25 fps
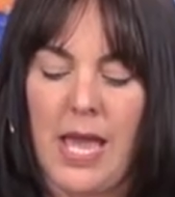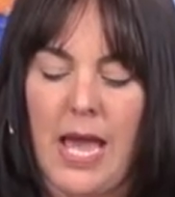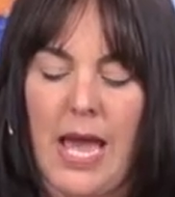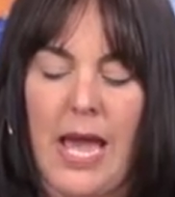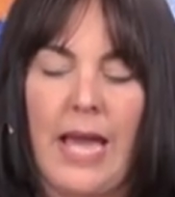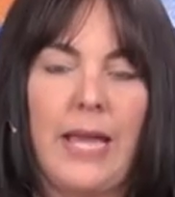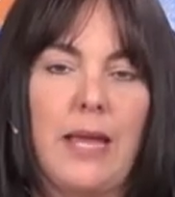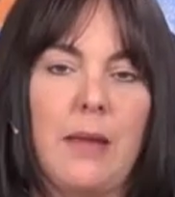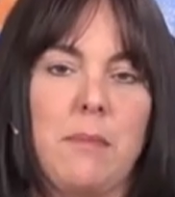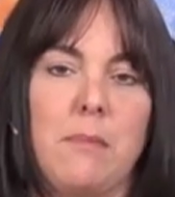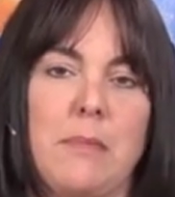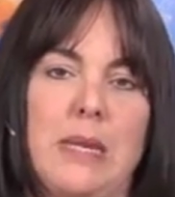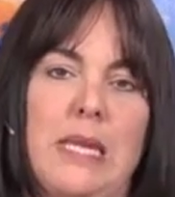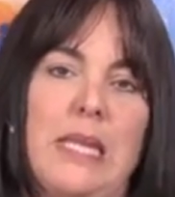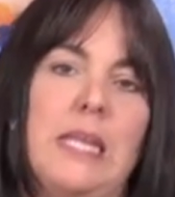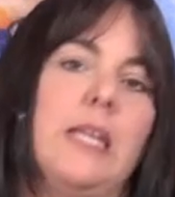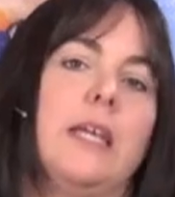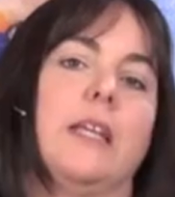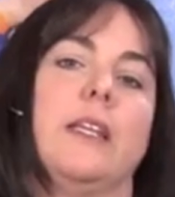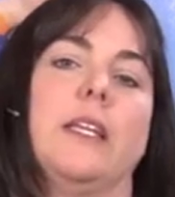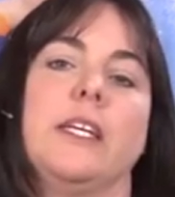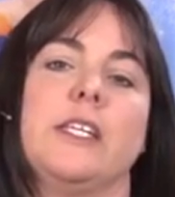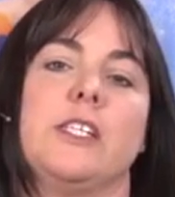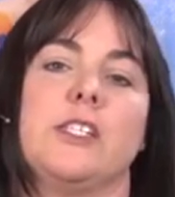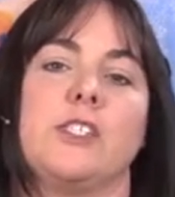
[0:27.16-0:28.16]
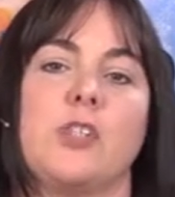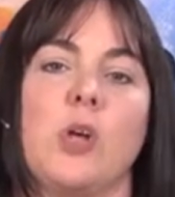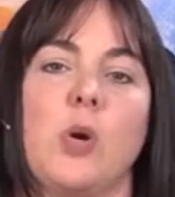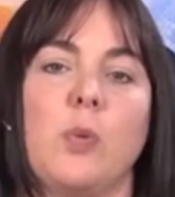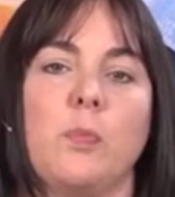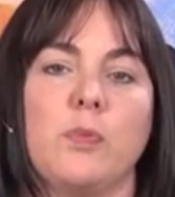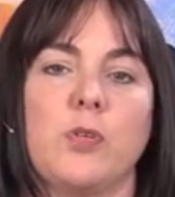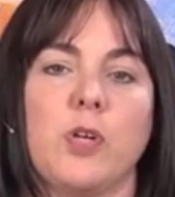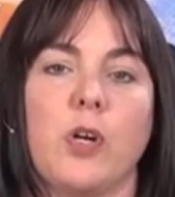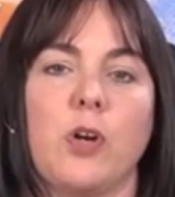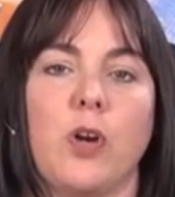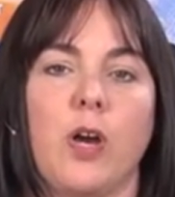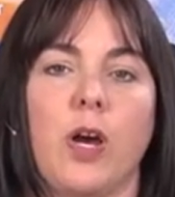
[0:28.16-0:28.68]
I immediately
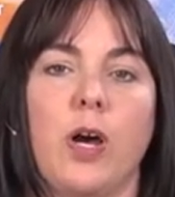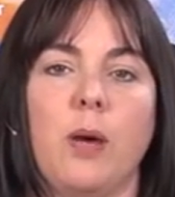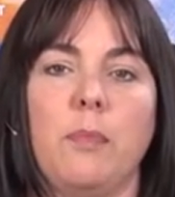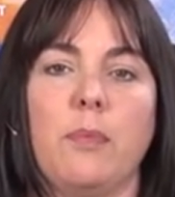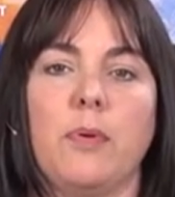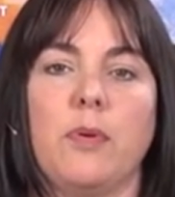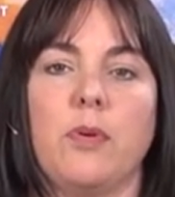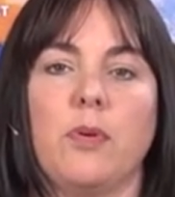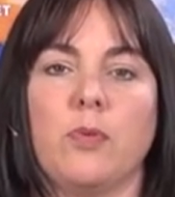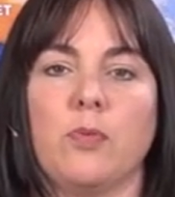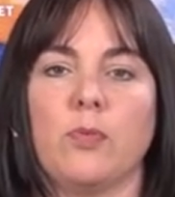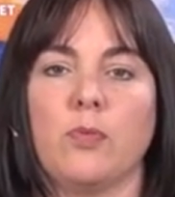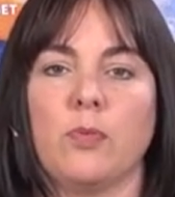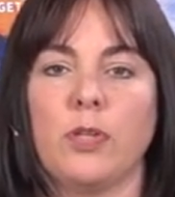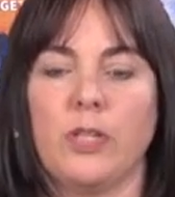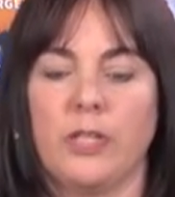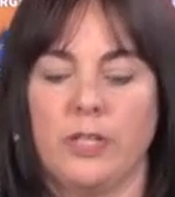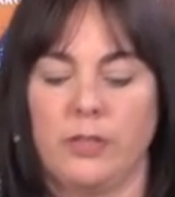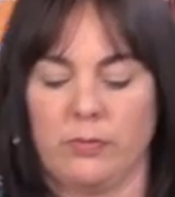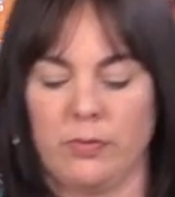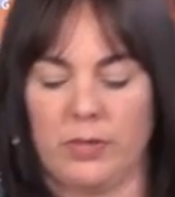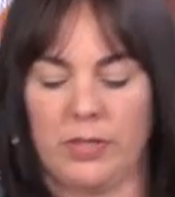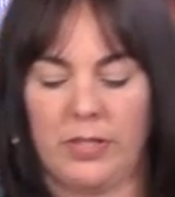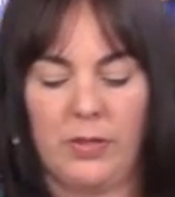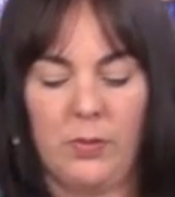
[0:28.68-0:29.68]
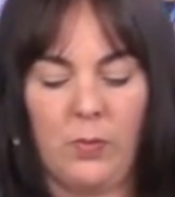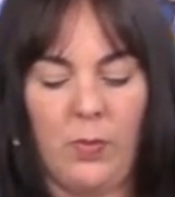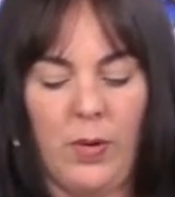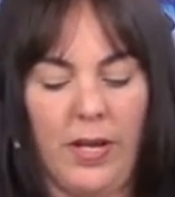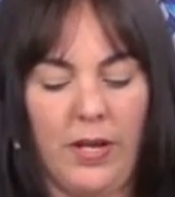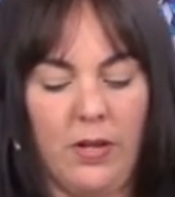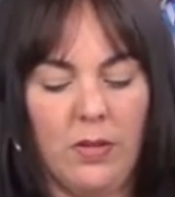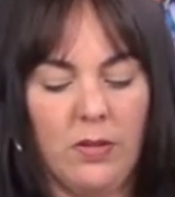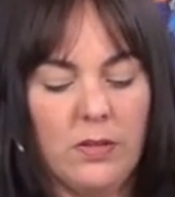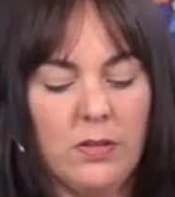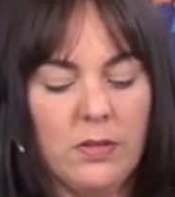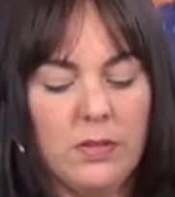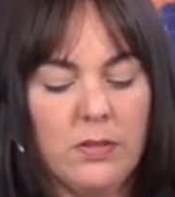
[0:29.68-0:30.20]
soaked her up really, really
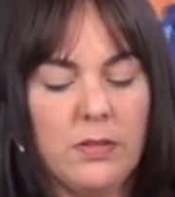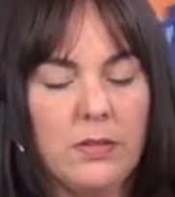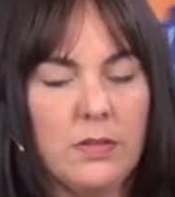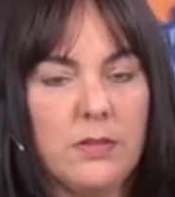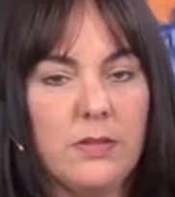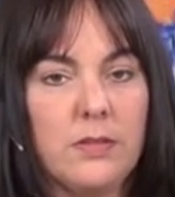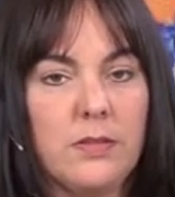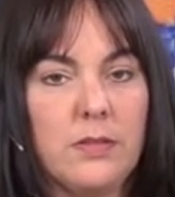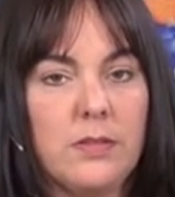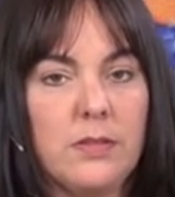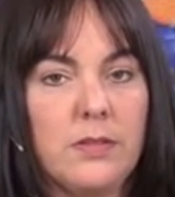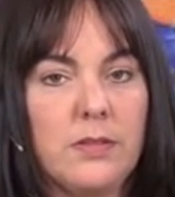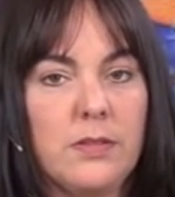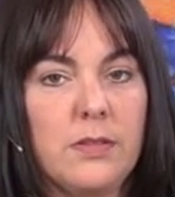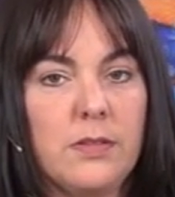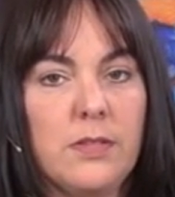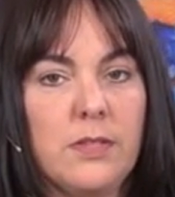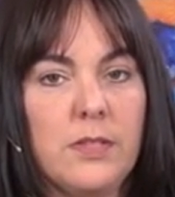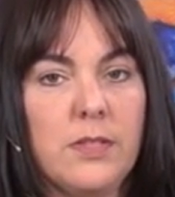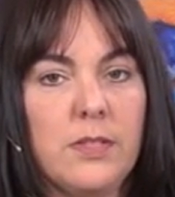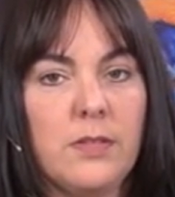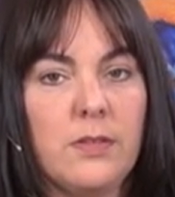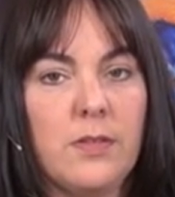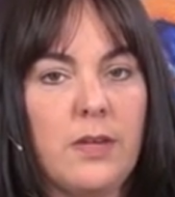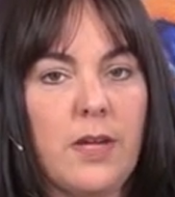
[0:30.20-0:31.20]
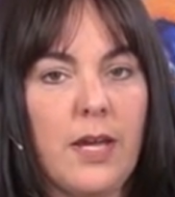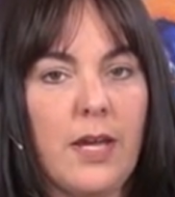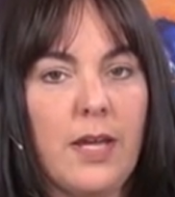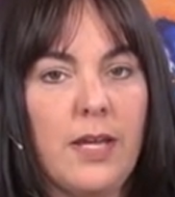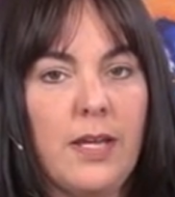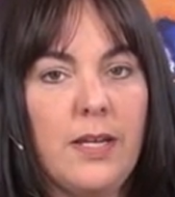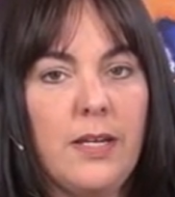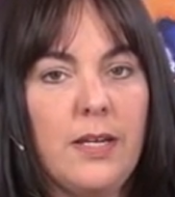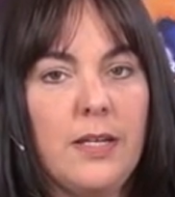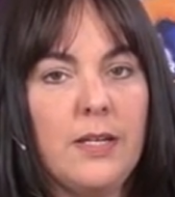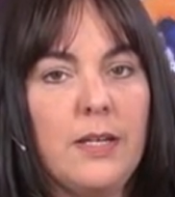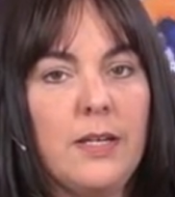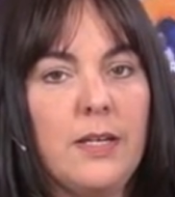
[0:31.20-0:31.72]
well.
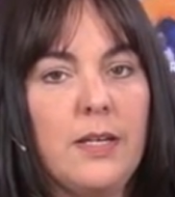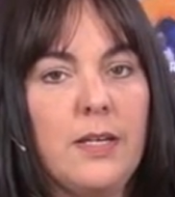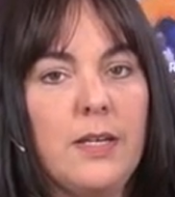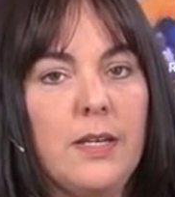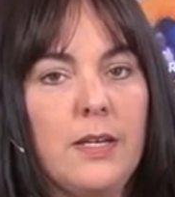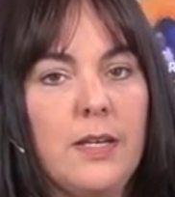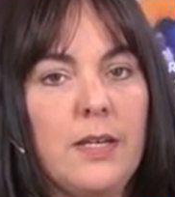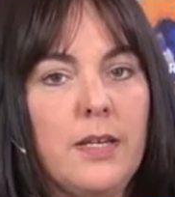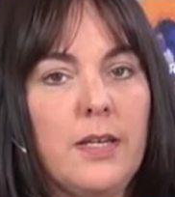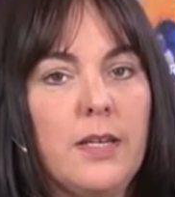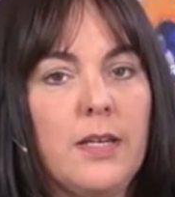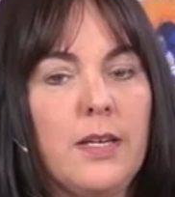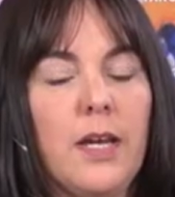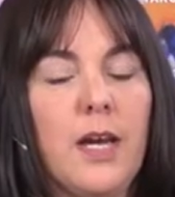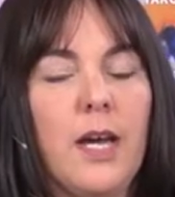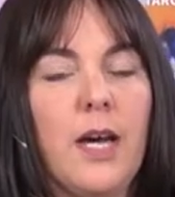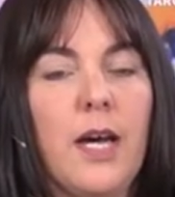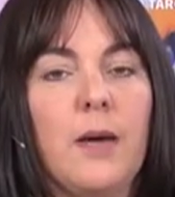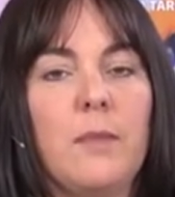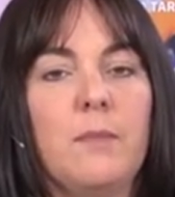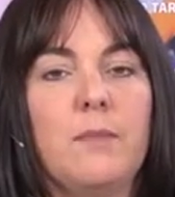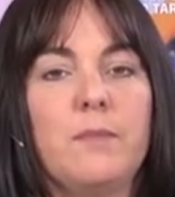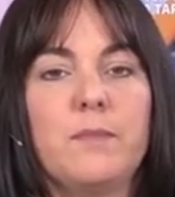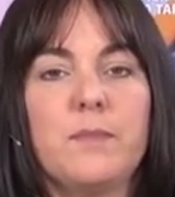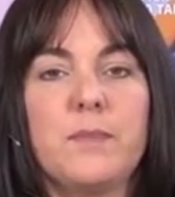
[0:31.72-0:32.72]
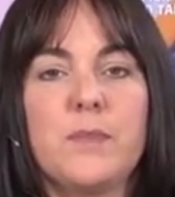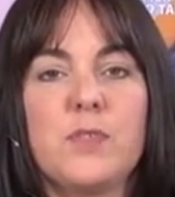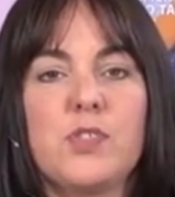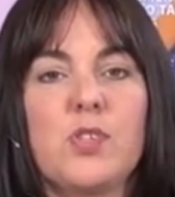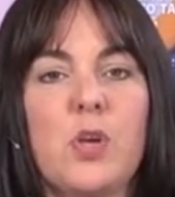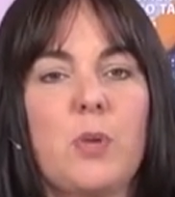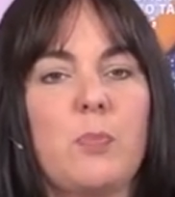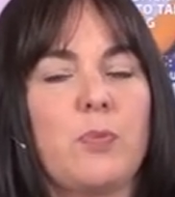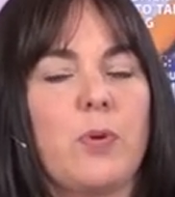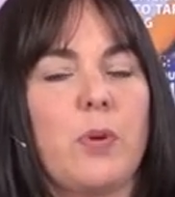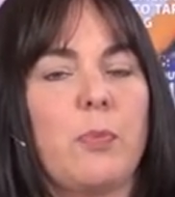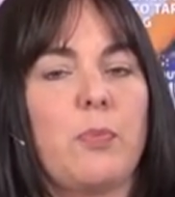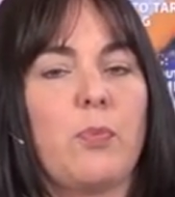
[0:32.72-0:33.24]
Okay?
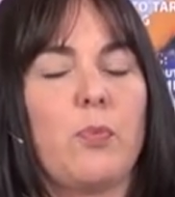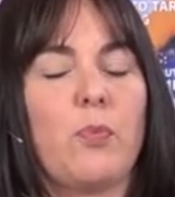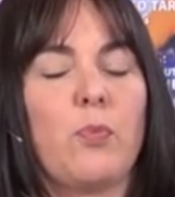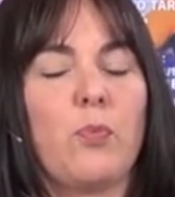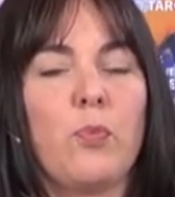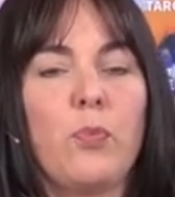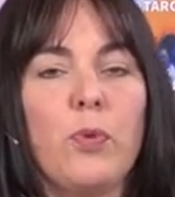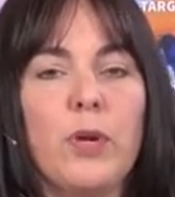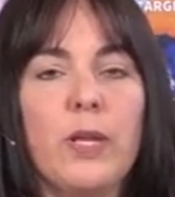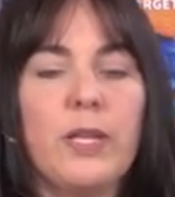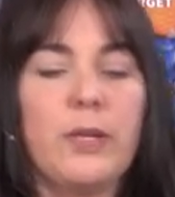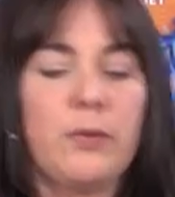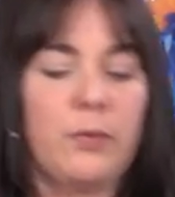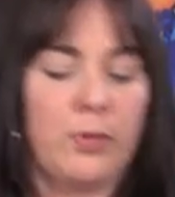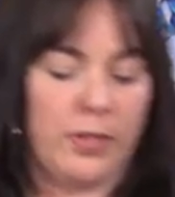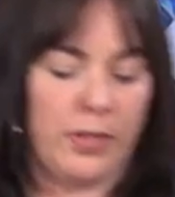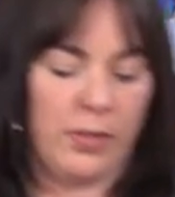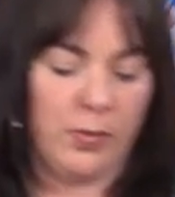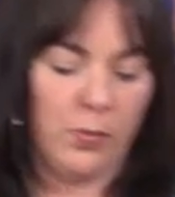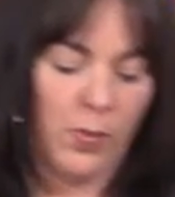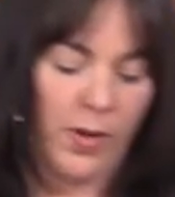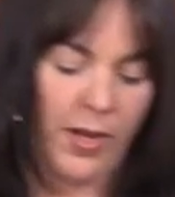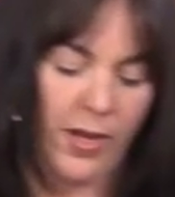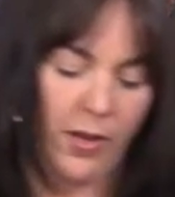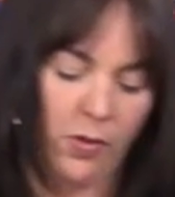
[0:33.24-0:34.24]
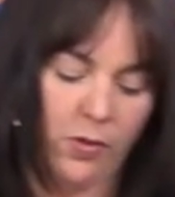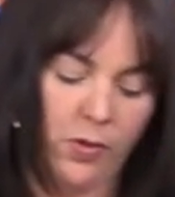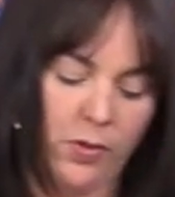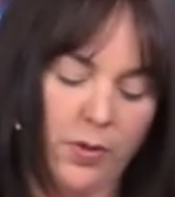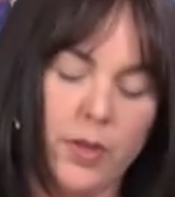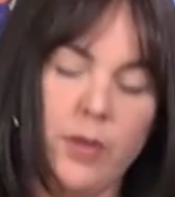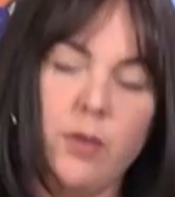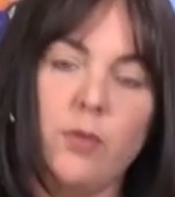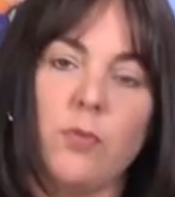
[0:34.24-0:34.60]
Soaked her up really, really well,